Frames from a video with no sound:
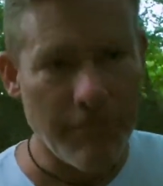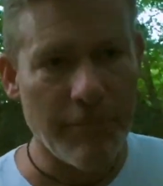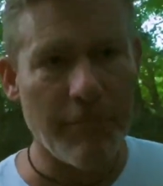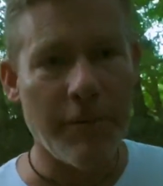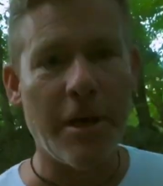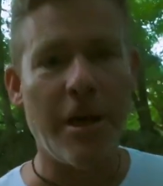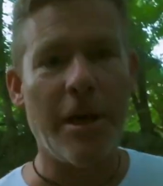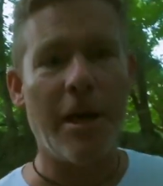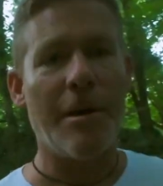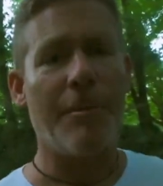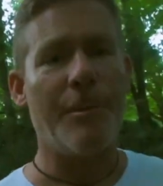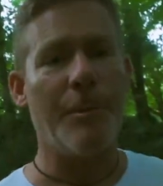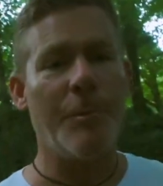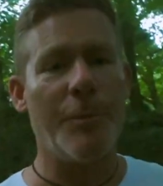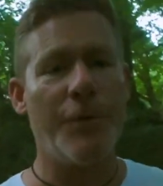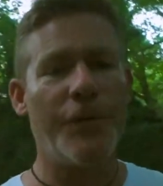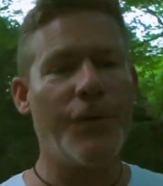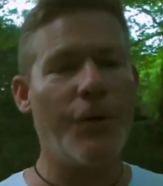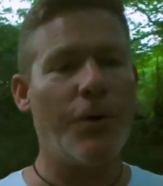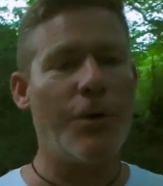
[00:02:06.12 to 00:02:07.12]
that happened
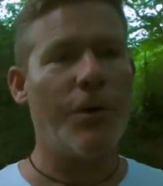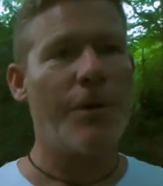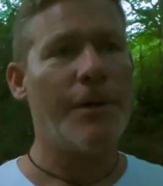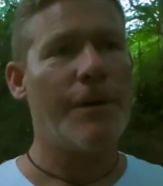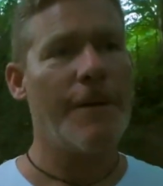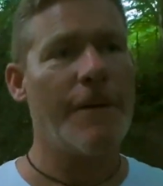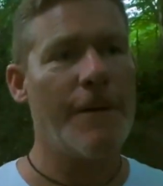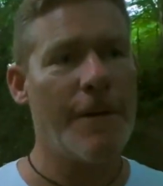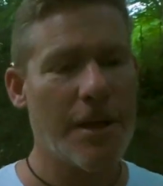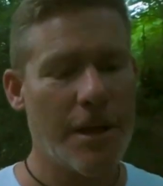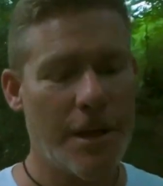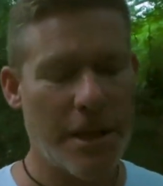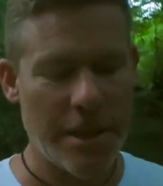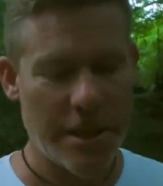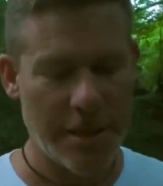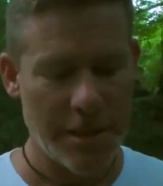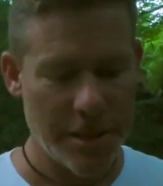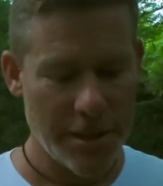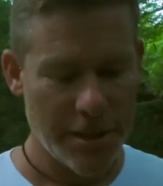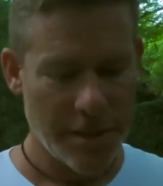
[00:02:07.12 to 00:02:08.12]
before.
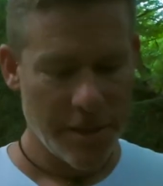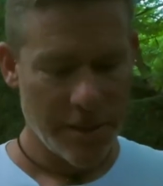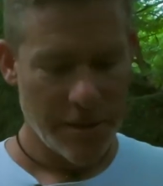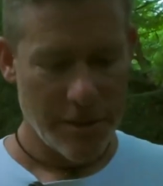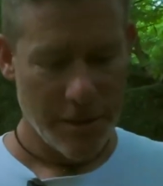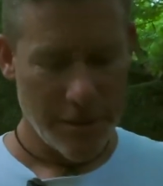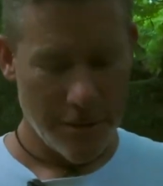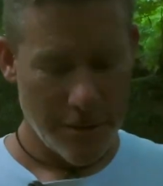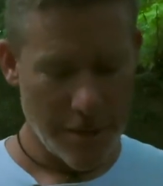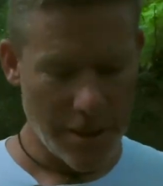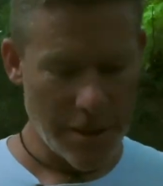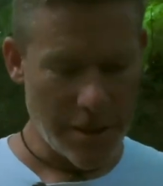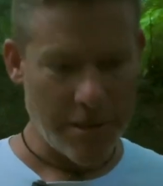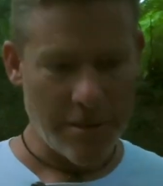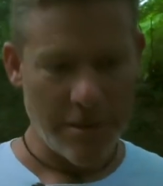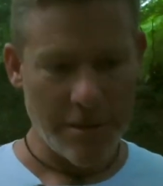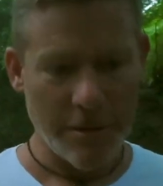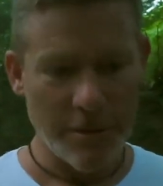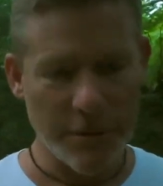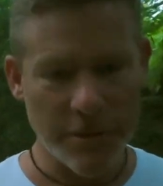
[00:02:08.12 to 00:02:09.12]
So
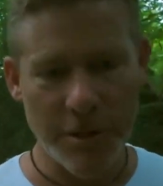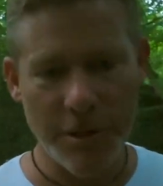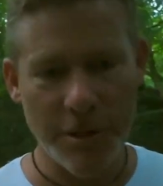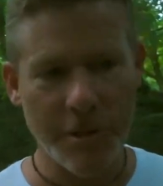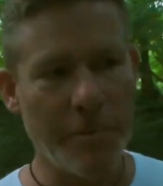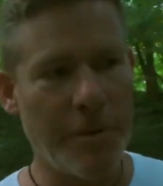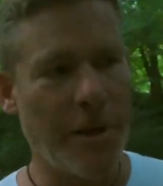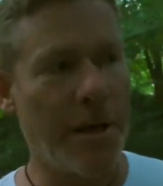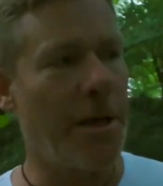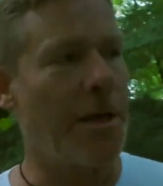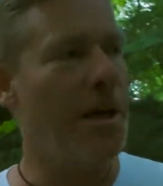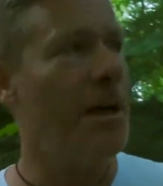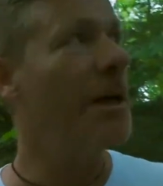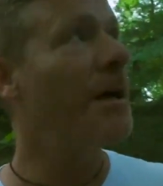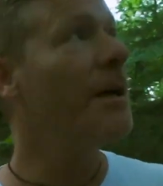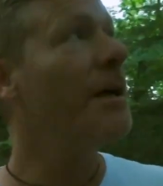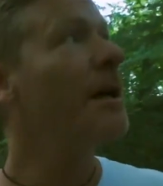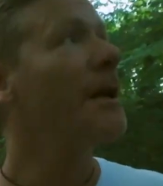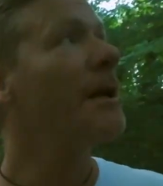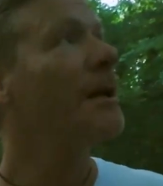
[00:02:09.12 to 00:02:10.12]
that's not too bad.
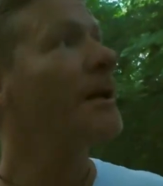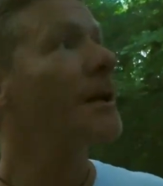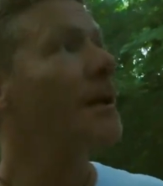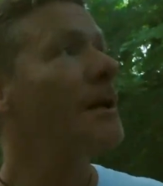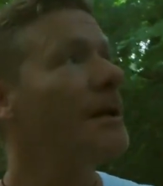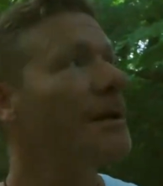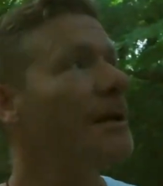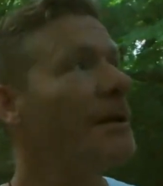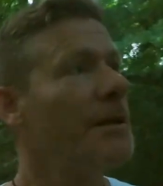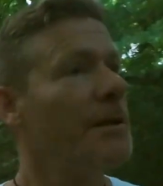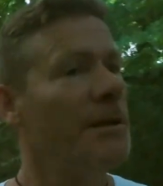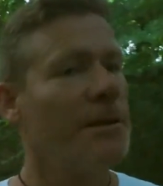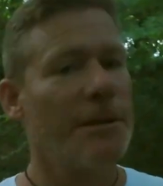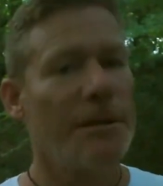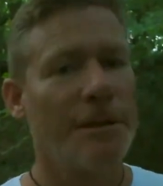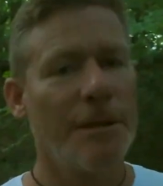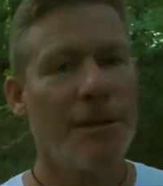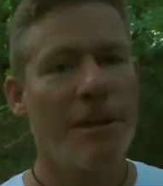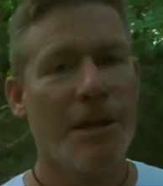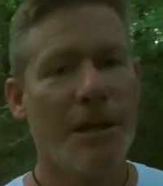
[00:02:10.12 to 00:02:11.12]

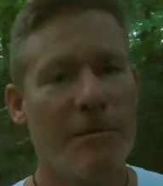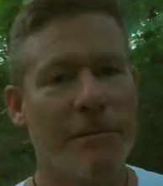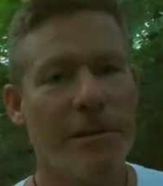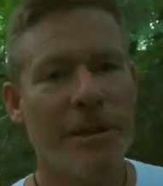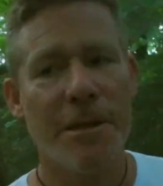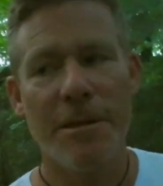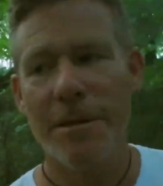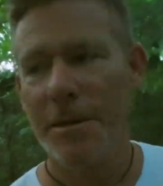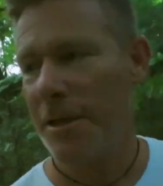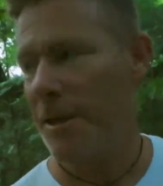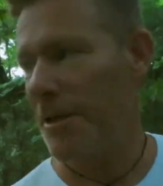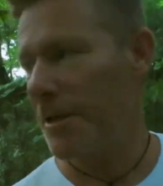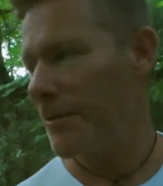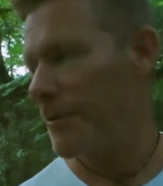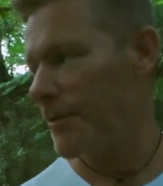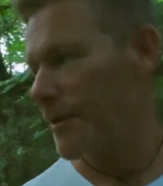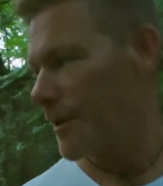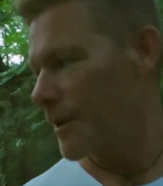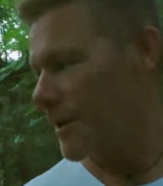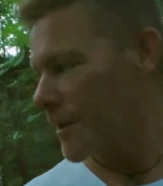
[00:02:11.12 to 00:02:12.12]
Can't really see it
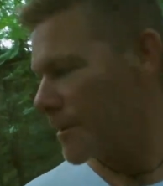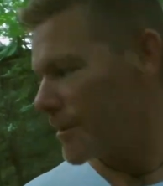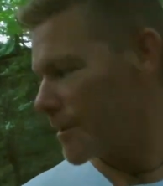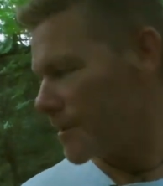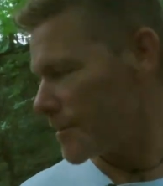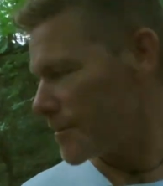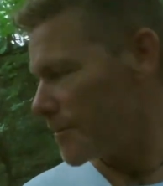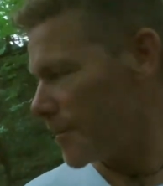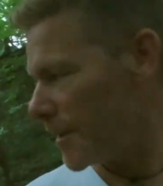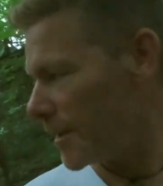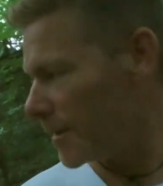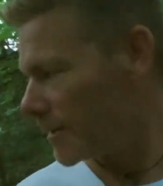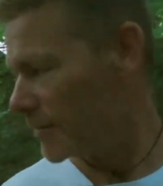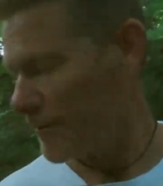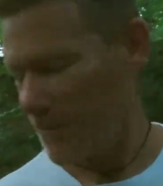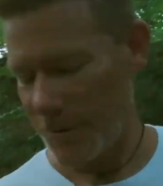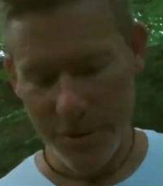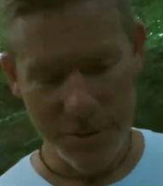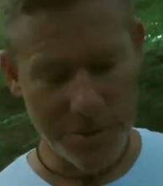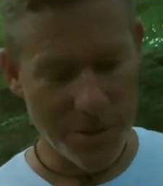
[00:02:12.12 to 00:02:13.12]
for you guys, but it
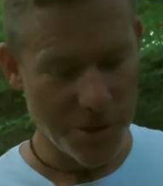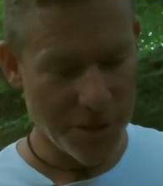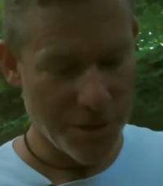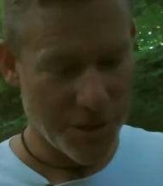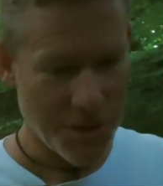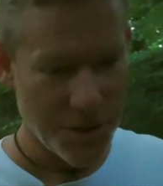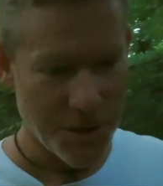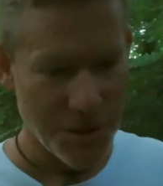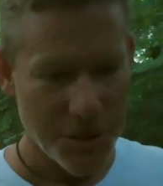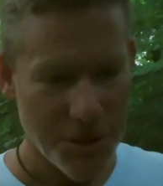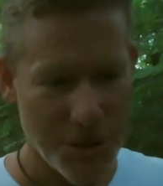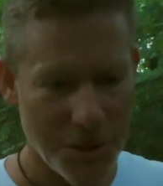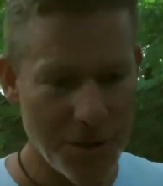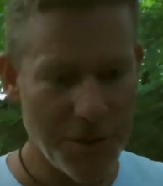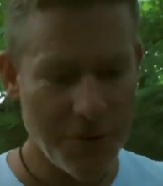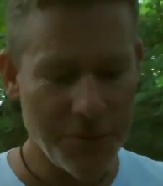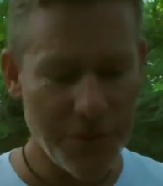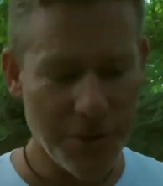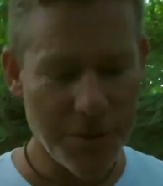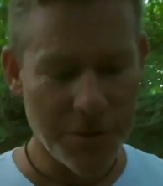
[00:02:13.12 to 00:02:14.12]
feels good.
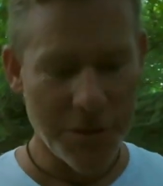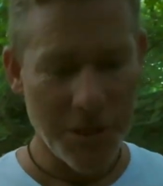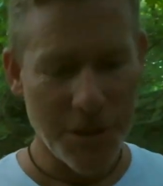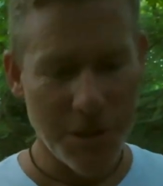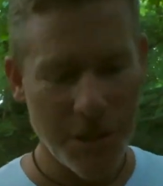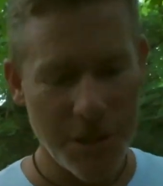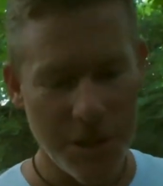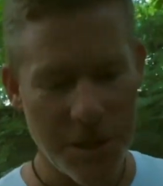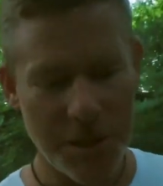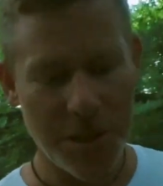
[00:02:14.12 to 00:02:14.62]
Feels good.